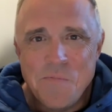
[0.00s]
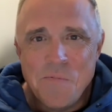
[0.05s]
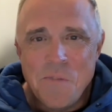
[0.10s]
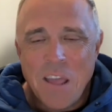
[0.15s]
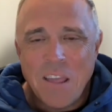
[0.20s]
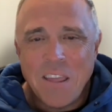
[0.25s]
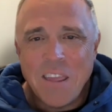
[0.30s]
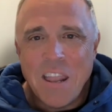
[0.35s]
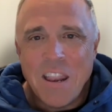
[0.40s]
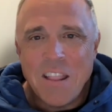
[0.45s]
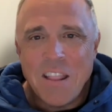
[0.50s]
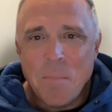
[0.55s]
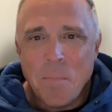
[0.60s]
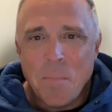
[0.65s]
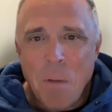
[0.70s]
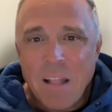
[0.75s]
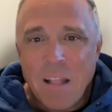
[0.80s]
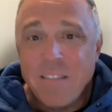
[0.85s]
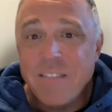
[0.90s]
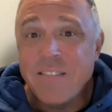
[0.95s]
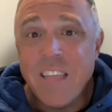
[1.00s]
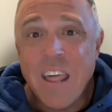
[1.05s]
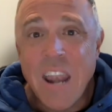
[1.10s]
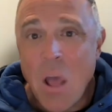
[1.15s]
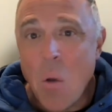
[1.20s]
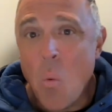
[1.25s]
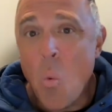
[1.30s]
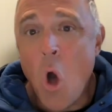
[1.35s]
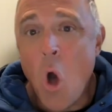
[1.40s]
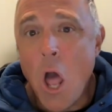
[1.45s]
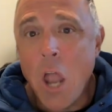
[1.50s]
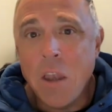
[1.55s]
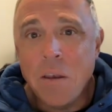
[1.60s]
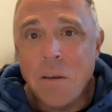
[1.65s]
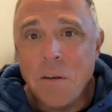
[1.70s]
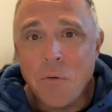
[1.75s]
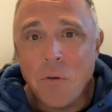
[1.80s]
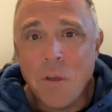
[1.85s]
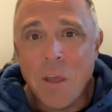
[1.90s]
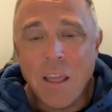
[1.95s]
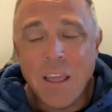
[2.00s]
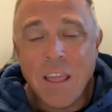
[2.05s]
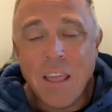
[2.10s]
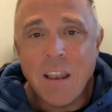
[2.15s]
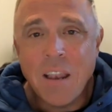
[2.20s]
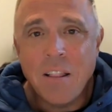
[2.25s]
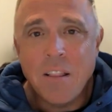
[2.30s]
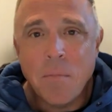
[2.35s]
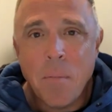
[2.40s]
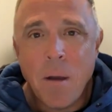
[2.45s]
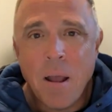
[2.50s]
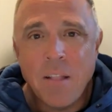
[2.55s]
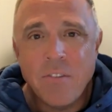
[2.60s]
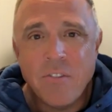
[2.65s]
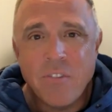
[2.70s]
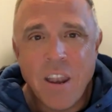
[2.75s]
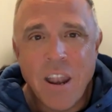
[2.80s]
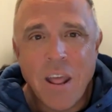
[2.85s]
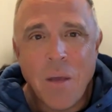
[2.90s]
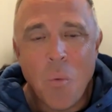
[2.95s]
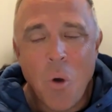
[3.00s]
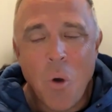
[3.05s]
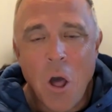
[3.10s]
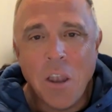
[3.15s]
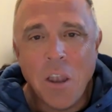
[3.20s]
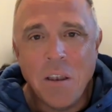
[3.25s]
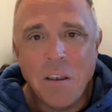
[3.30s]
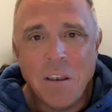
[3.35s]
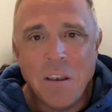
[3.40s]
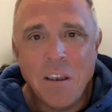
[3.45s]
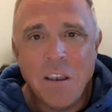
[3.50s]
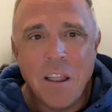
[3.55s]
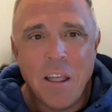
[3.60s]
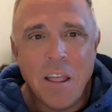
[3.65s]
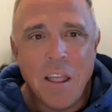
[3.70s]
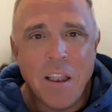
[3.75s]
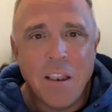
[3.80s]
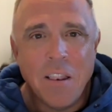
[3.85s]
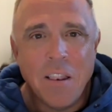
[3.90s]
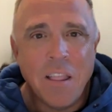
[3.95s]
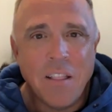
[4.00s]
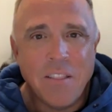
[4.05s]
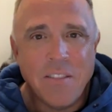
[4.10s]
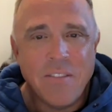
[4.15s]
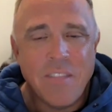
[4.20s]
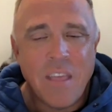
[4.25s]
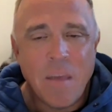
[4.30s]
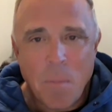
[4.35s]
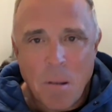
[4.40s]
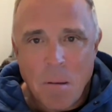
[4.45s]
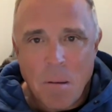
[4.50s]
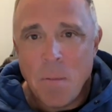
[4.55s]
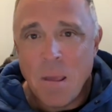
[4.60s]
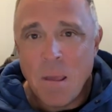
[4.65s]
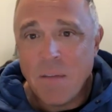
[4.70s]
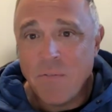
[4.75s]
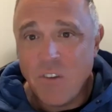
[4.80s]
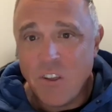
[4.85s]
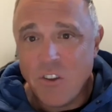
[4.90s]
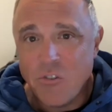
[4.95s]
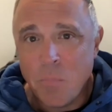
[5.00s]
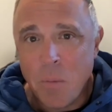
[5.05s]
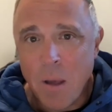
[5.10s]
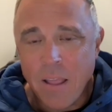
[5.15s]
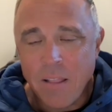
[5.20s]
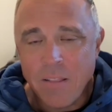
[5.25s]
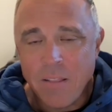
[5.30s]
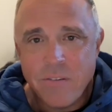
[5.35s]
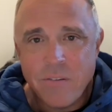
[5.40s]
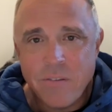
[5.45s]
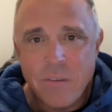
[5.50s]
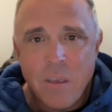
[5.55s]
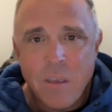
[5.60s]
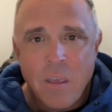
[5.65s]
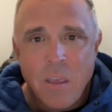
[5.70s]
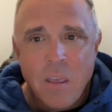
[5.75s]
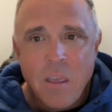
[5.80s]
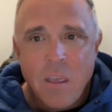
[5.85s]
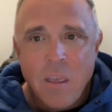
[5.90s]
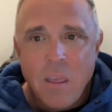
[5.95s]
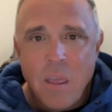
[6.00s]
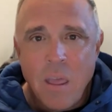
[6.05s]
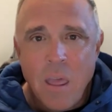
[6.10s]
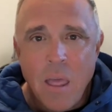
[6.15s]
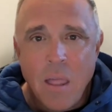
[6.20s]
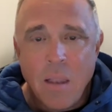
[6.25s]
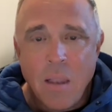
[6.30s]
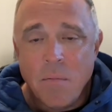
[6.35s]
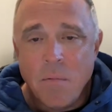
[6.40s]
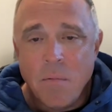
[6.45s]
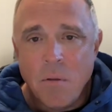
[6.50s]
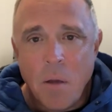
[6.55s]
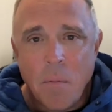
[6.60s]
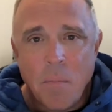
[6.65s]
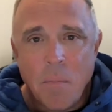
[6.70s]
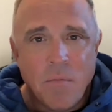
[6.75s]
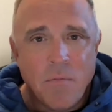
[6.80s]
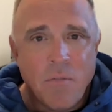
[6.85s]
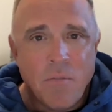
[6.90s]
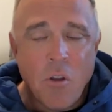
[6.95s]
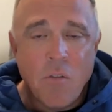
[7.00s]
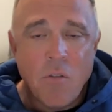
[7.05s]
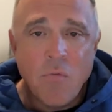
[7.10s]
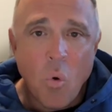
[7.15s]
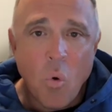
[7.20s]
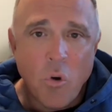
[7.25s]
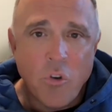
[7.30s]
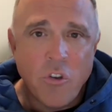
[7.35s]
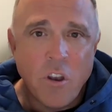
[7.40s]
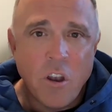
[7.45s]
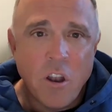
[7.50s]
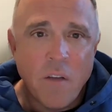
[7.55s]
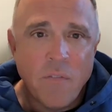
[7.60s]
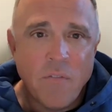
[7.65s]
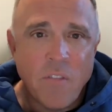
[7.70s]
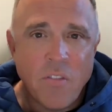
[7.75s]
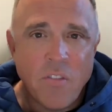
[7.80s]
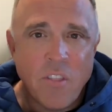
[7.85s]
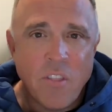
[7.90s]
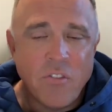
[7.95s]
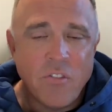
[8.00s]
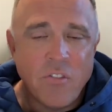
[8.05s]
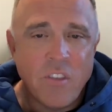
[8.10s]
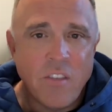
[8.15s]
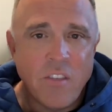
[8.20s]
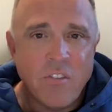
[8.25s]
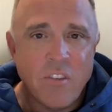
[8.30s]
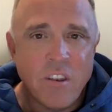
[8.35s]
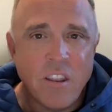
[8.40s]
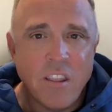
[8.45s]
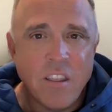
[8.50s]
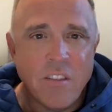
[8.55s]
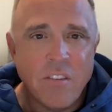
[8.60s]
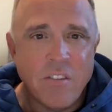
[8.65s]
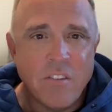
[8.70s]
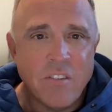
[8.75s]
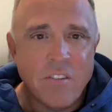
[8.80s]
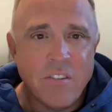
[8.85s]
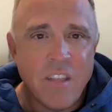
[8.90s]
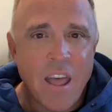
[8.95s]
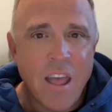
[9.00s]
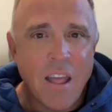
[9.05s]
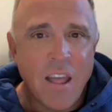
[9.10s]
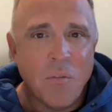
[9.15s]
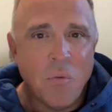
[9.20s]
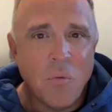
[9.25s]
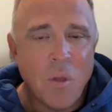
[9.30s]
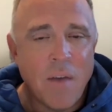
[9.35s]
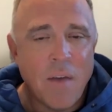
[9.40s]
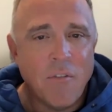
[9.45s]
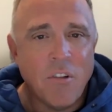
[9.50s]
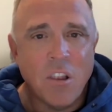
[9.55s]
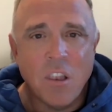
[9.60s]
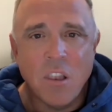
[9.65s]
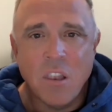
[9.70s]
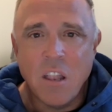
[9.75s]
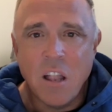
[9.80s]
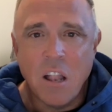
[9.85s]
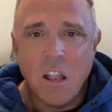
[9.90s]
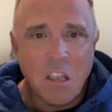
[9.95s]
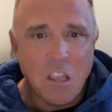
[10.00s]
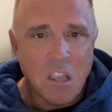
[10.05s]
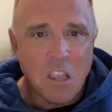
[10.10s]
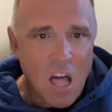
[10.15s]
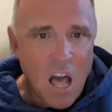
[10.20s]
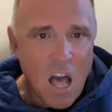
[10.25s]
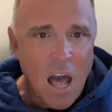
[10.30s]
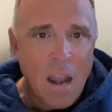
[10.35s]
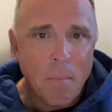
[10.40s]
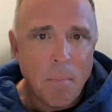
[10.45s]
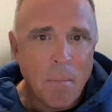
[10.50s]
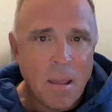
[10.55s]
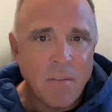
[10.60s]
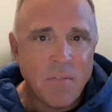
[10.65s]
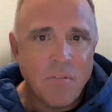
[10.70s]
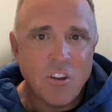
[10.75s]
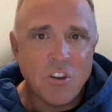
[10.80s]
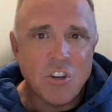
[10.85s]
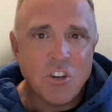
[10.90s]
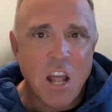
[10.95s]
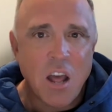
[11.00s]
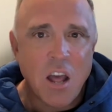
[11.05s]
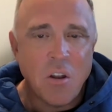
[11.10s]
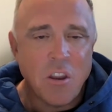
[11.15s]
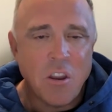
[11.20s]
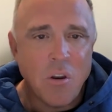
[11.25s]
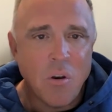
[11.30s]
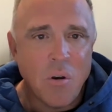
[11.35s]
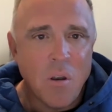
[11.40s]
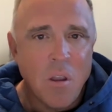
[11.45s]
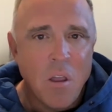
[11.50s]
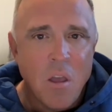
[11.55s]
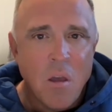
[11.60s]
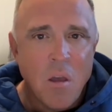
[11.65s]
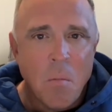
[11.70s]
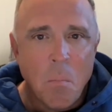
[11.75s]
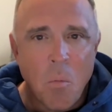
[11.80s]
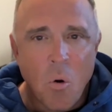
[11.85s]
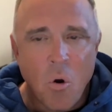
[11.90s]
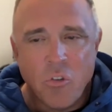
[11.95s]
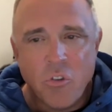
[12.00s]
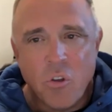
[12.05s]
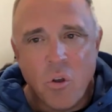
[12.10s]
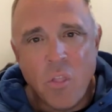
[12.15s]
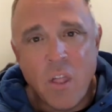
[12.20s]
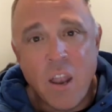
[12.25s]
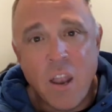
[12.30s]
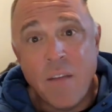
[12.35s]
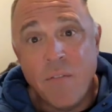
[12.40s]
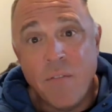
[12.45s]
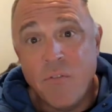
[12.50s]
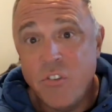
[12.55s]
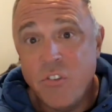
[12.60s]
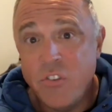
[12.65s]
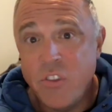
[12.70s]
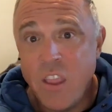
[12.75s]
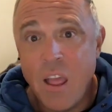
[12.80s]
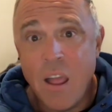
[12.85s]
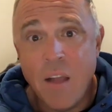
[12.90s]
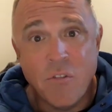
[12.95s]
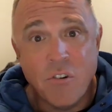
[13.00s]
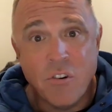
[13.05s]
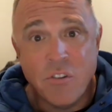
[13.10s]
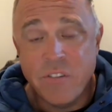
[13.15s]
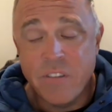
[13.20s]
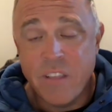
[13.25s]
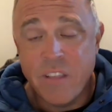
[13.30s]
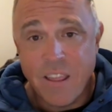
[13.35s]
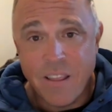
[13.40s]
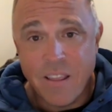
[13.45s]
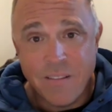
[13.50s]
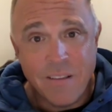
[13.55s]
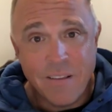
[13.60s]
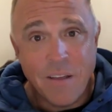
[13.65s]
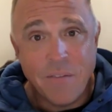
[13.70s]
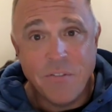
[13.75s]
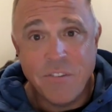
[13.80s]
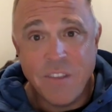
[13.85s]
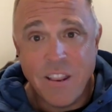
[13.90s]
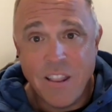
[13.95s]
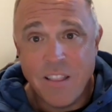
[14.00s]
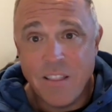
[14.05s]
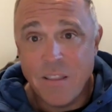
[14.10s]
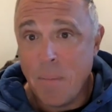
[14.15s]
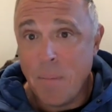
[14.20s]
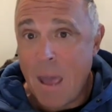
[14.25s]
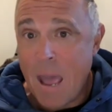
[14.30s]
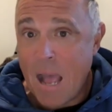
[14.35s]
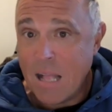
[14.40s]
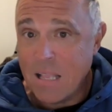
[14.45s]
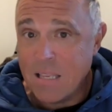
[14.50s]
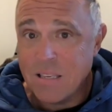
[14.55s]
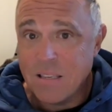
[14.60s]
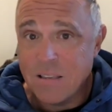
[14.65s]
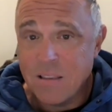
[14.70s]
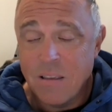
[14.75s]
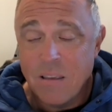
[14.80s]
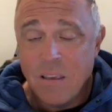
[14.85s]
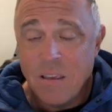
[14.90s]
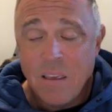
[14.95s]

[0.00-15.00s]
like getting the bites that I want. Okay, getting the bites that I want. And they've been big fish bites. And I've been very fortunate enough that this season is that we have a lot of big fish down here, more so than I've seen ever like I've seen in the past.